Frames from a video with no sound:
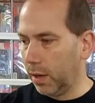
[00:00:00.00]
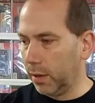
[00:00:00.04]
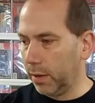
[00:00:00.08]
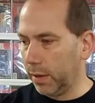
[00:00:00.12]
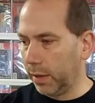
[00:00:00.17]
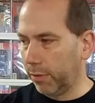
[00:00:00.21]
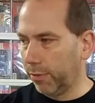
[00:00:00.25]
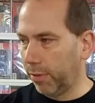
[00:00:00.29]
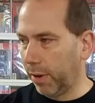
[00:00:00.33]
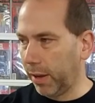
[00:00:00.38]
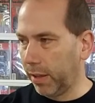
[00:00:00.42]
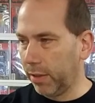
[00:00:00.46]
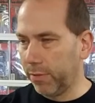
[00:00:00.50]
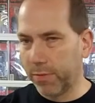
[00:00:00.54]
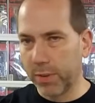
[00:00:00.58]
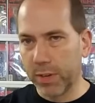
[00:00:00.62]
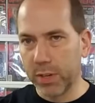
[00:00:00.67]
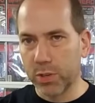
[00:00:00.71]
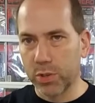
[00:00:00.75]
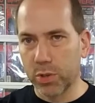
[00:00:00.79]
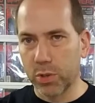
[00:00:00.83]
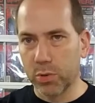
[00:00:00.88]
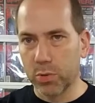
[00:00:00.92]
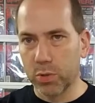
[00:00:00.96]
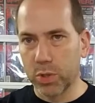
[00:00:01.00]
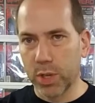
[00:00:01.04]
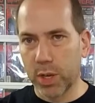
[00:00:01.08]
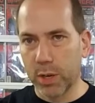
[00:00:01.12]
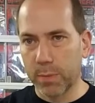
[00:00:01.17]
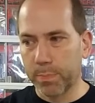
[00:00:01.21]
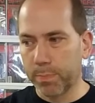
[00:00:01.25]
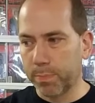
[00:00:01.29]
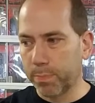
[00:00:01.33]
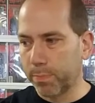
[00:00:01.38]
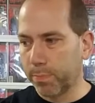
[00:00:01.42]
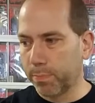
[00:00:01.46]
Nick finally finished those
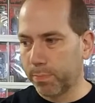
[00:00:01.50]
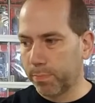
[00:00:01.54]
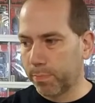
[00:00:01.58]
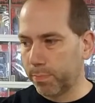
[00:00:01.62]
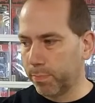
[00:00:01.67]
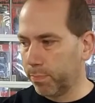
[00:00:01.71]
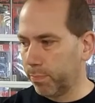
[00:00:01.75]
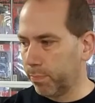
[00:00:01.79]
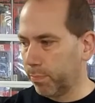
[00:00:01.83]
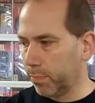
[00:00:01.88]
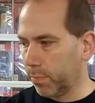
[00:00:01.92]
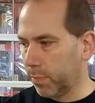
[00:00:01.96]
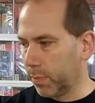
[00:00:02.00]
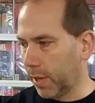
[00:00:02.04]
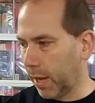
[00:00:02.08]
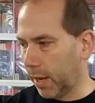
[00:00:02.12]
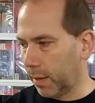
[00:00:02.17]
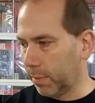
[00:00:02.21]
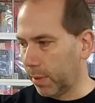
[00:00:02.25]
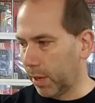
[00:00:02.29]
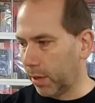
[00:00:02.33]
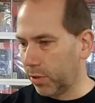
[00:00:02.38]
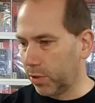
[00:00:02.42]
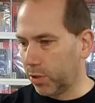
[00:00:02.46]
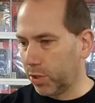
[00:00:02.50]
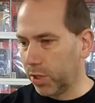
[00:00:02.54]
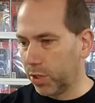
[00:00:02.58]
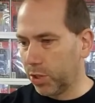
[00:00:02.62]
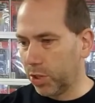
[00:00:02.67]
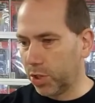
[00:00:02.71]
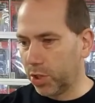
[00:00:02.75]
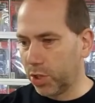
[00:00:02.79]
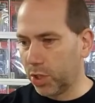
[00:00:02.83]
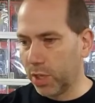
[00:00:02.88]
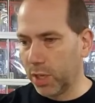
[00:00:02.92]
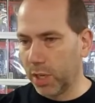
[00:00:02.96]
up, got them down to
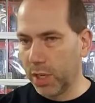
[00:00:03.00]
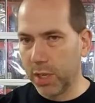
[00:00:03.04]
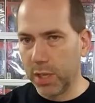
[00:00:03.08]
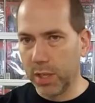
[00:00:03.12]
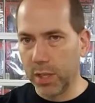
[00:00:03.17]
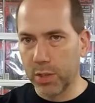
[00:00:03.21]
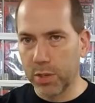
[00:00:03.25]
CGC.